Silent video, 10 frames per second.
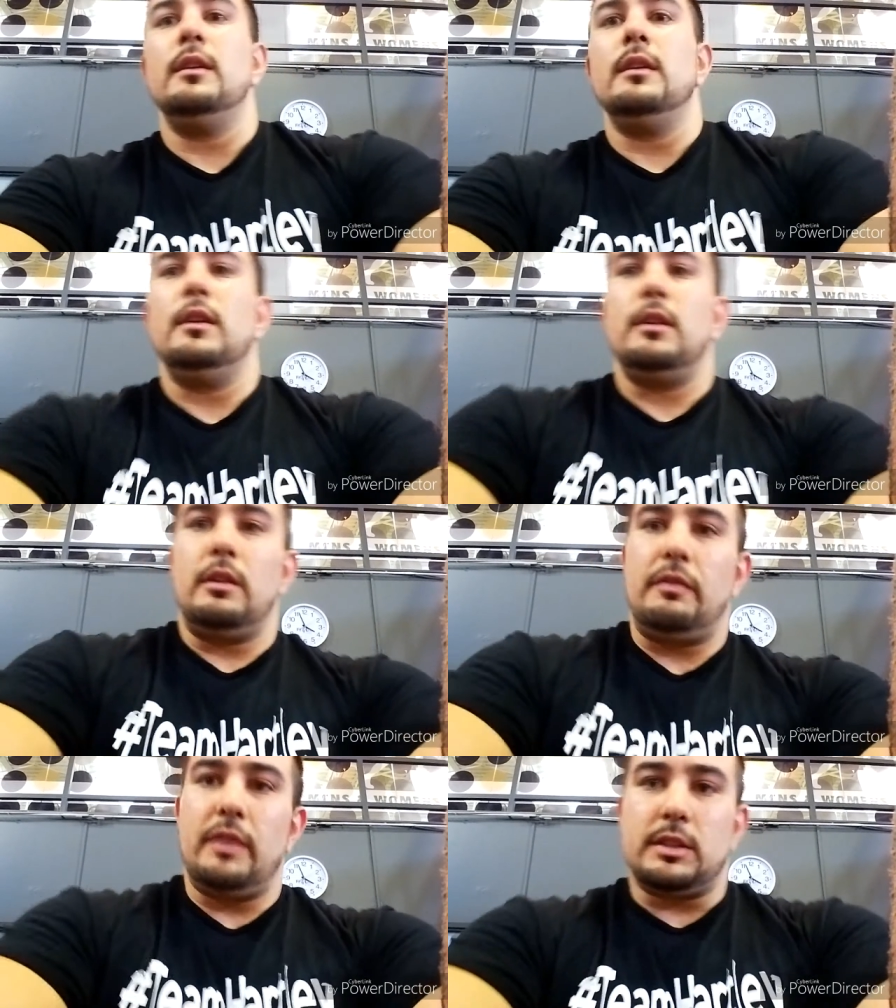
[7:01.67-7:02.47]

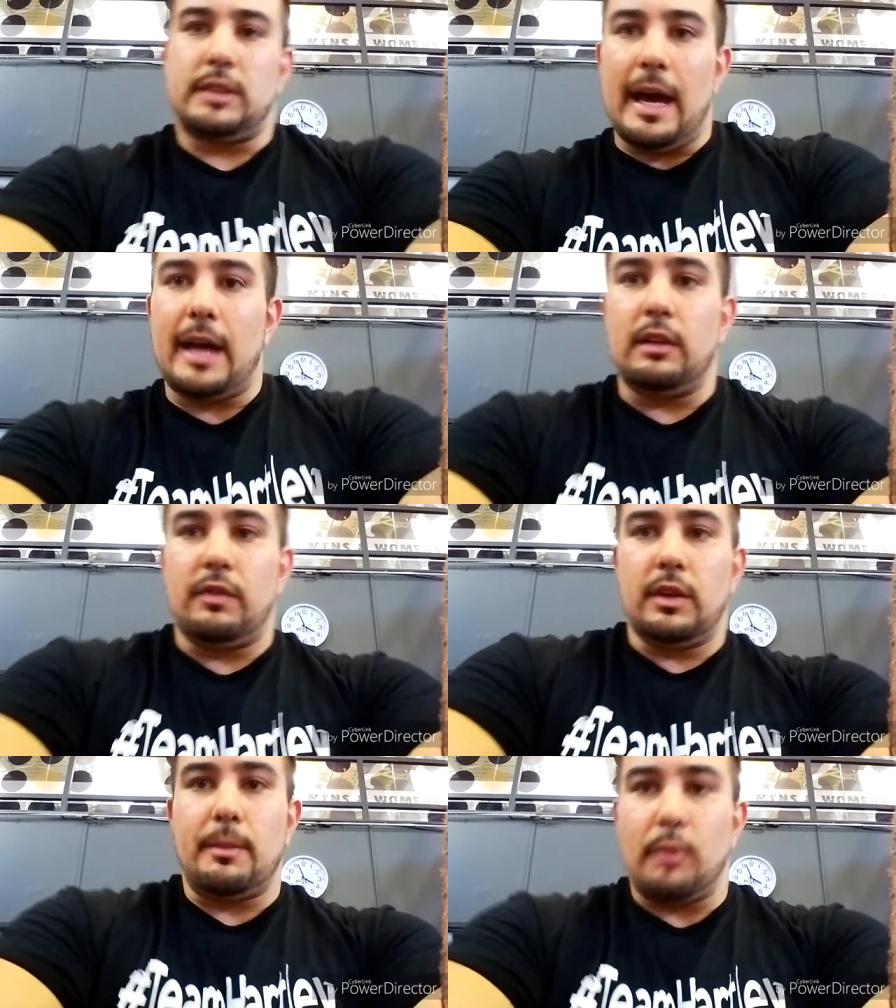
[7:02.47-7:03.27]
You feel sad. You
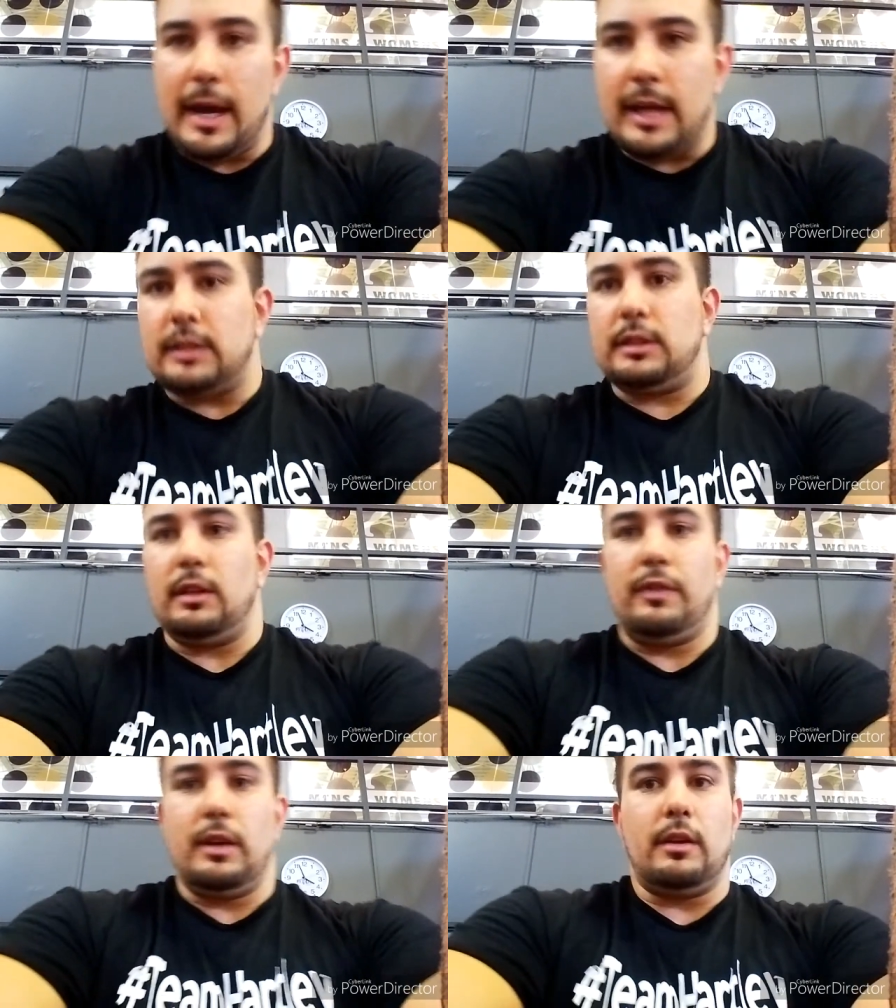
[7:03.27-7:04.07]
feel depressed.
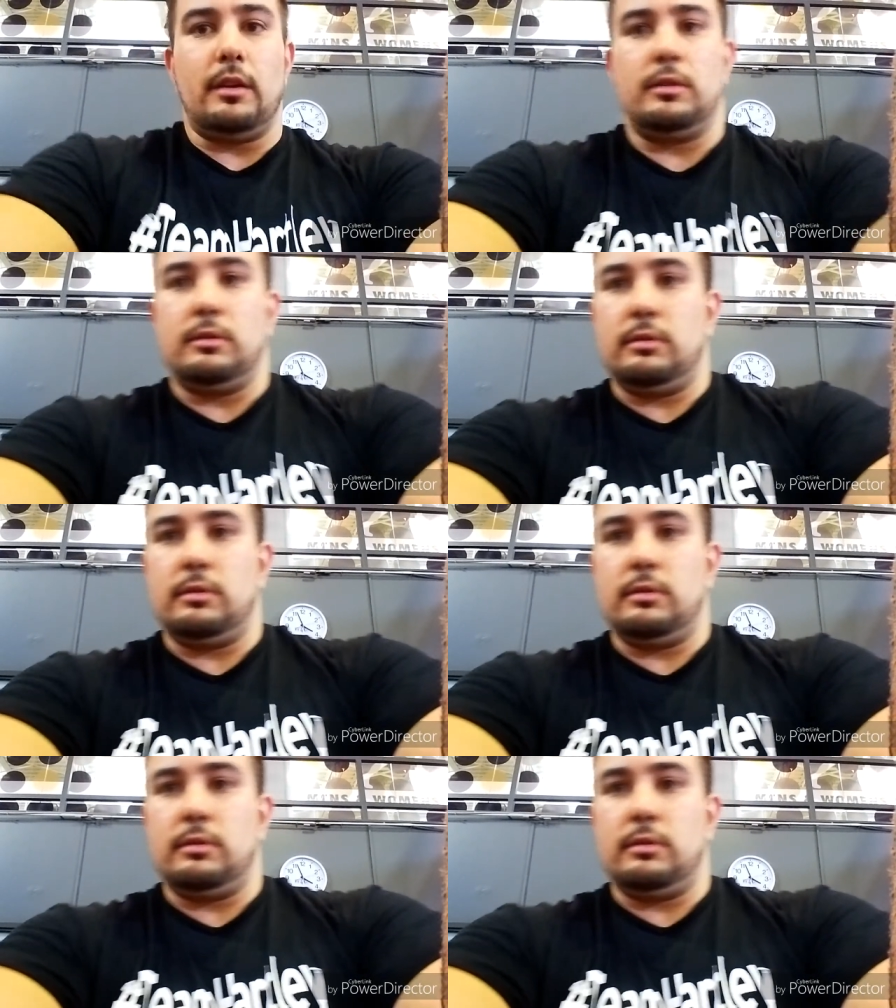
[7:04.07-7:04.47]
You feel